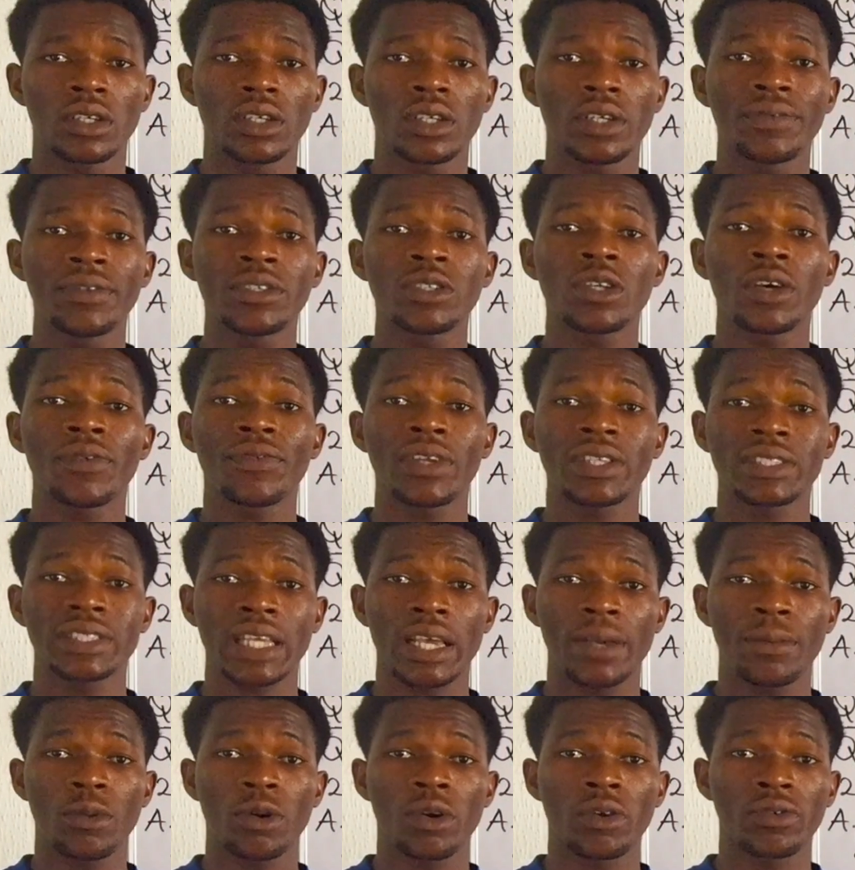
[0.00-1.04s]
If this is your first
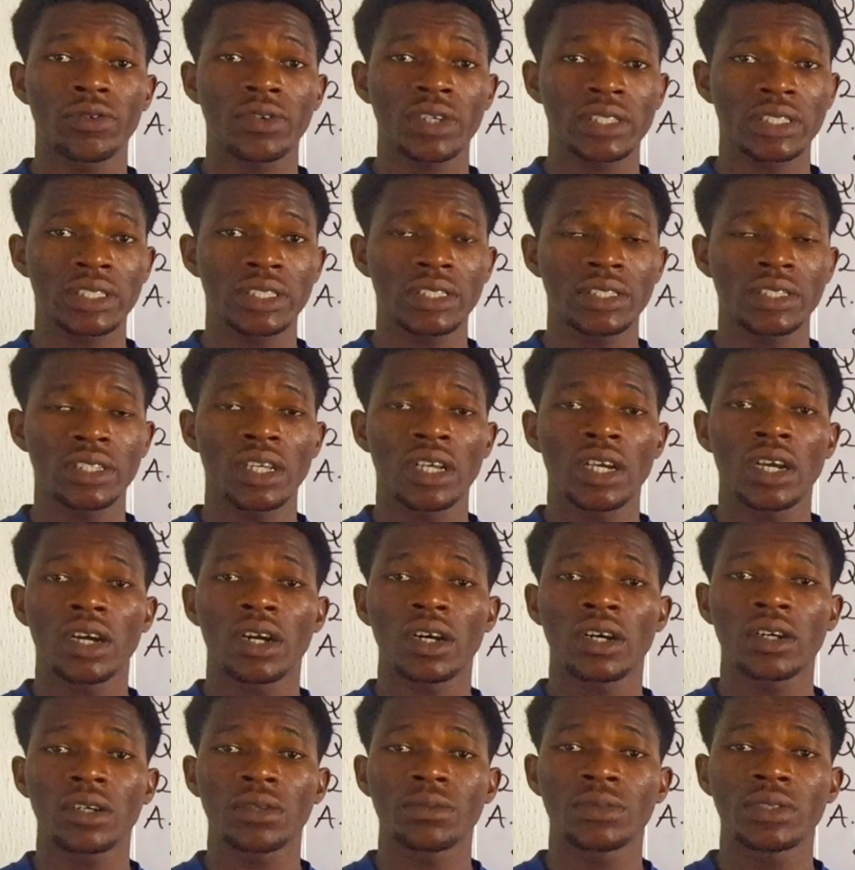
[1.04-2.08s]
time of watching
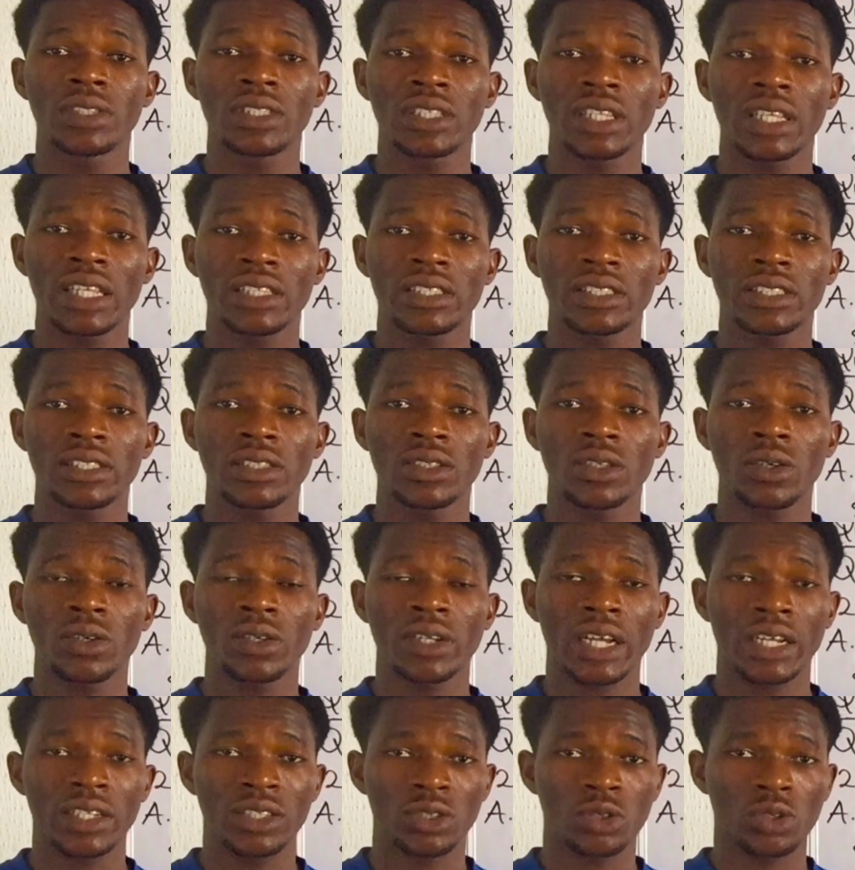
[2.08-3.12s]
this lesson
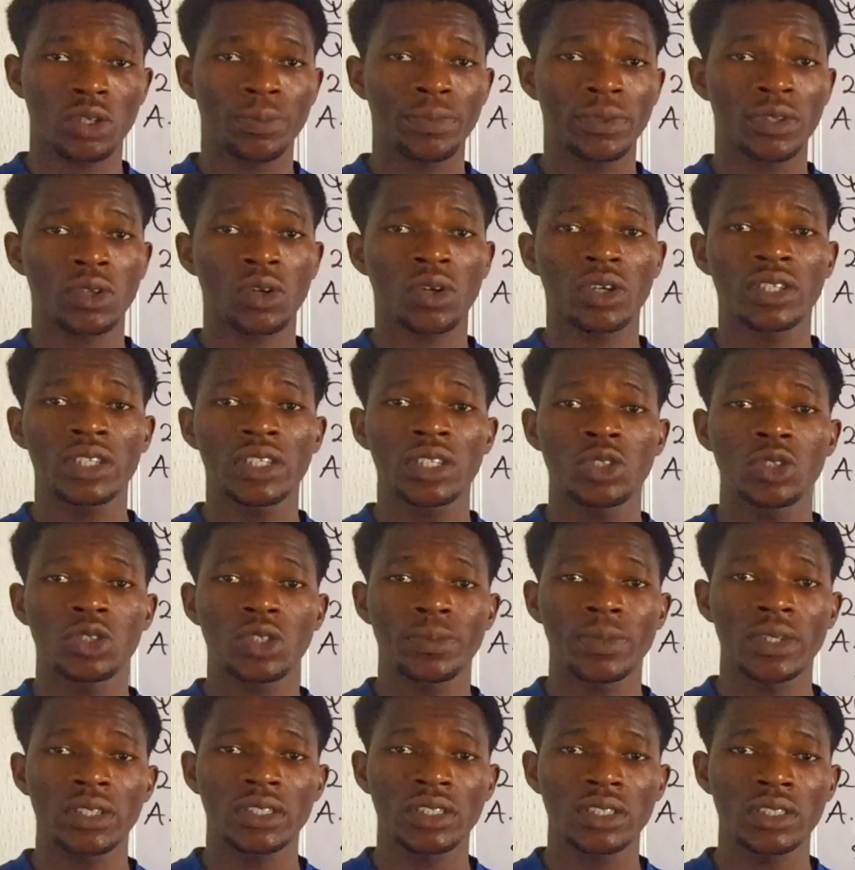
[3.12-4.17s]
under this topic coordinate
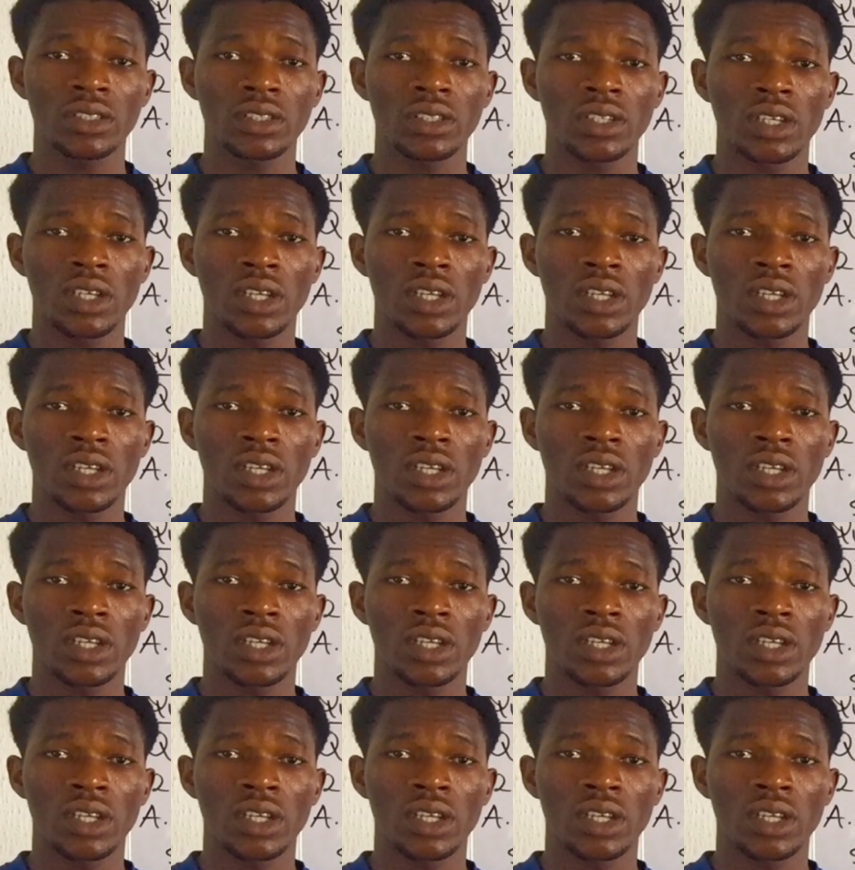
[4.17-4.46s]
geometry,